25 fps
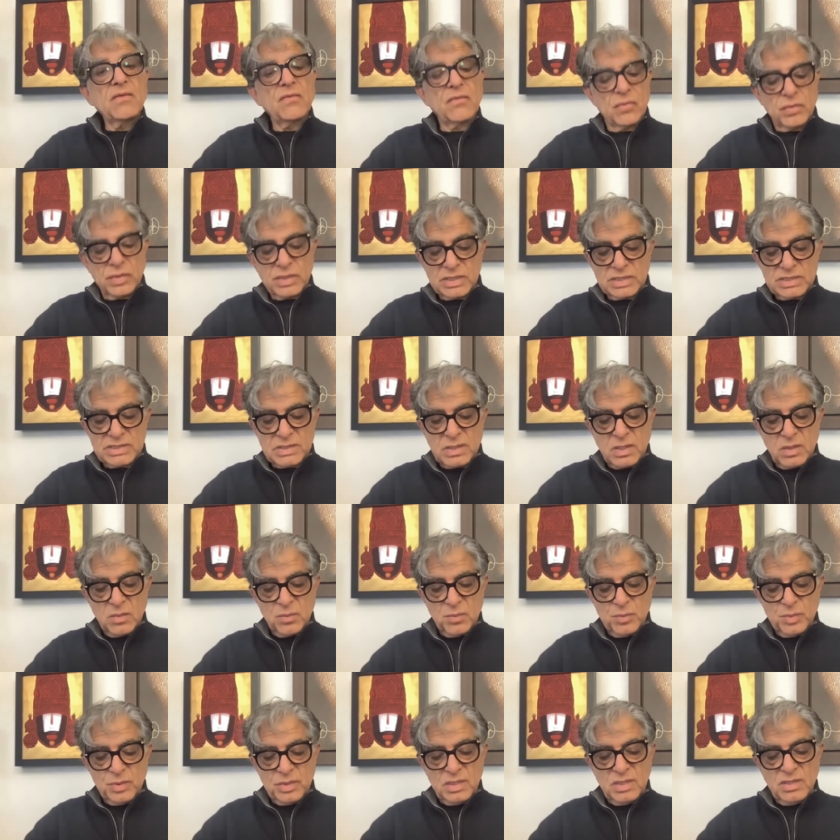For
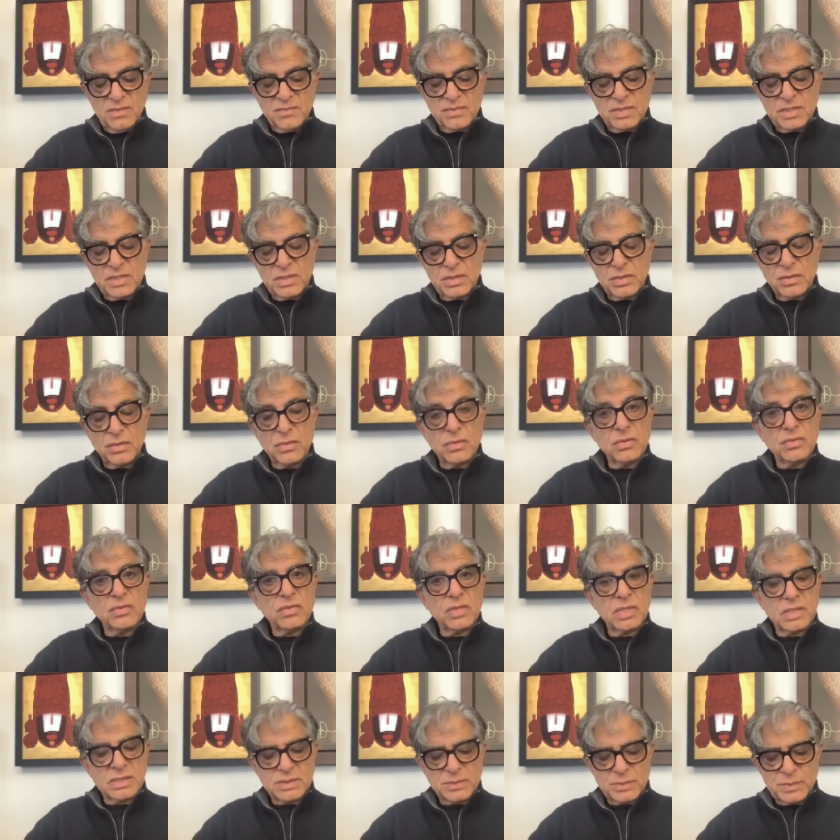example, the
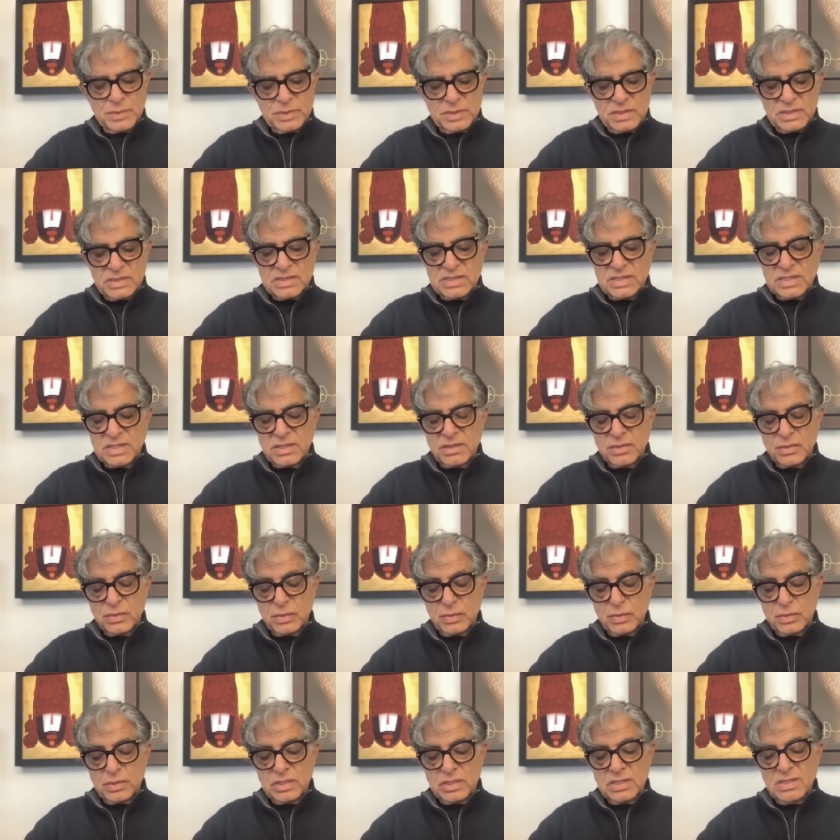neurotransmitter
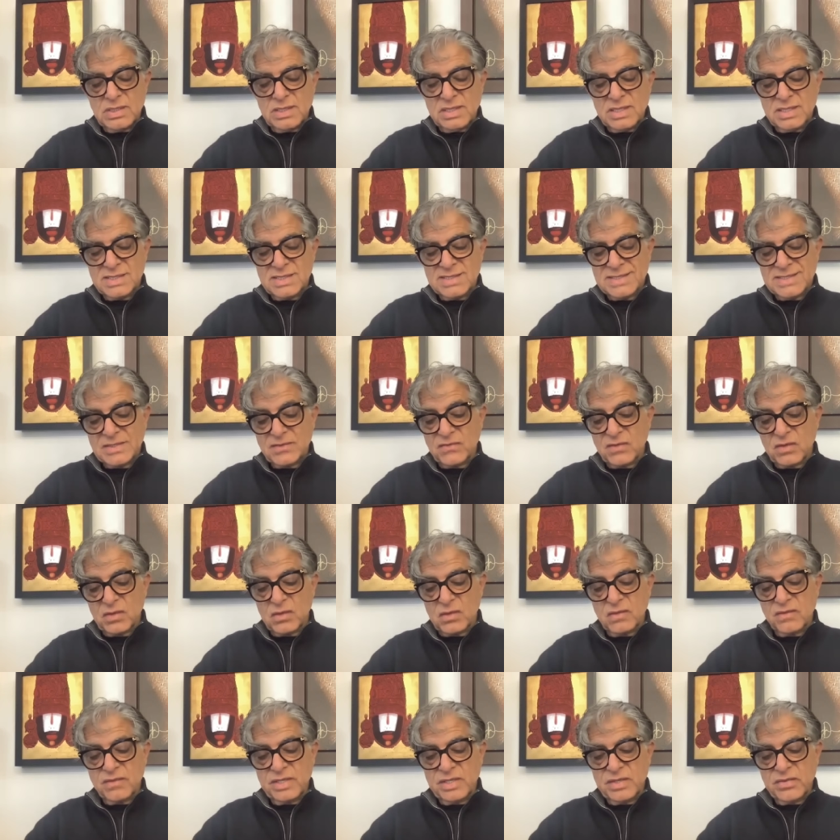serotonin is
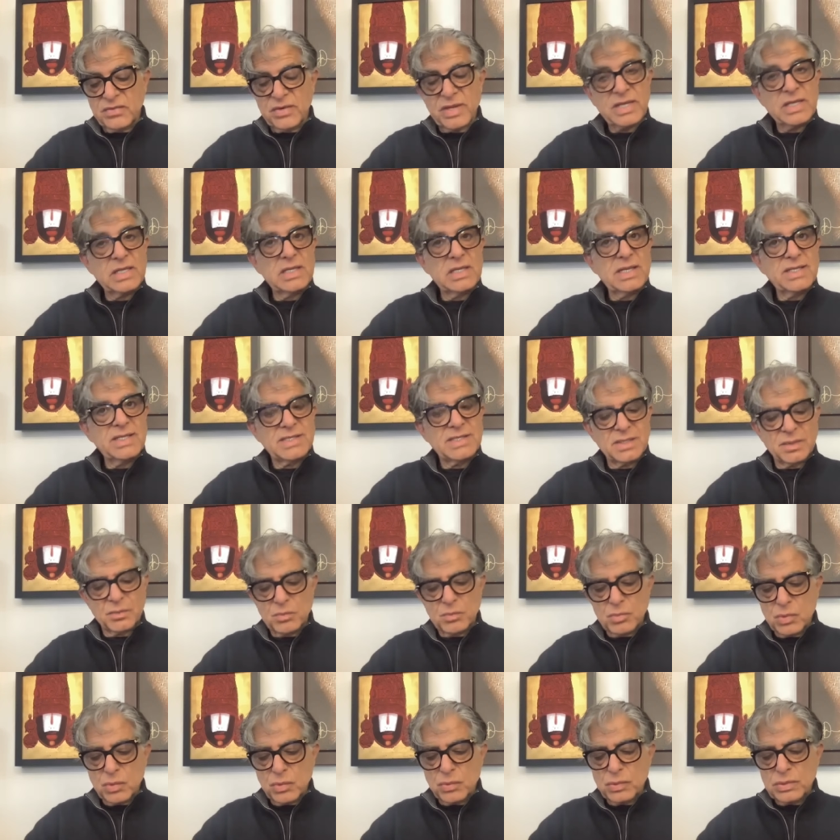involved in
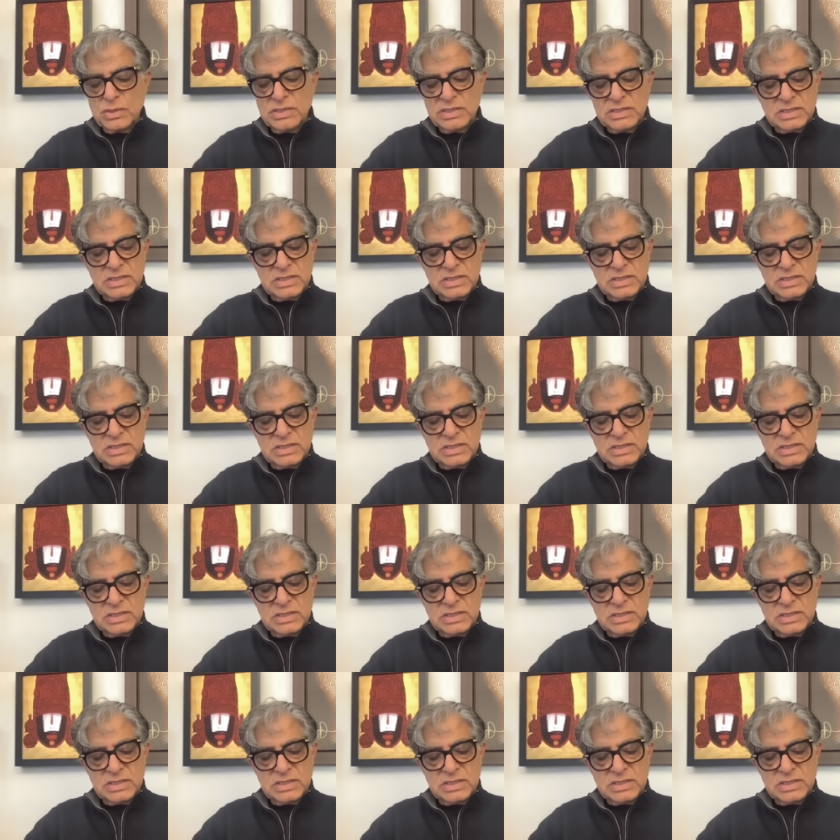regulating mood,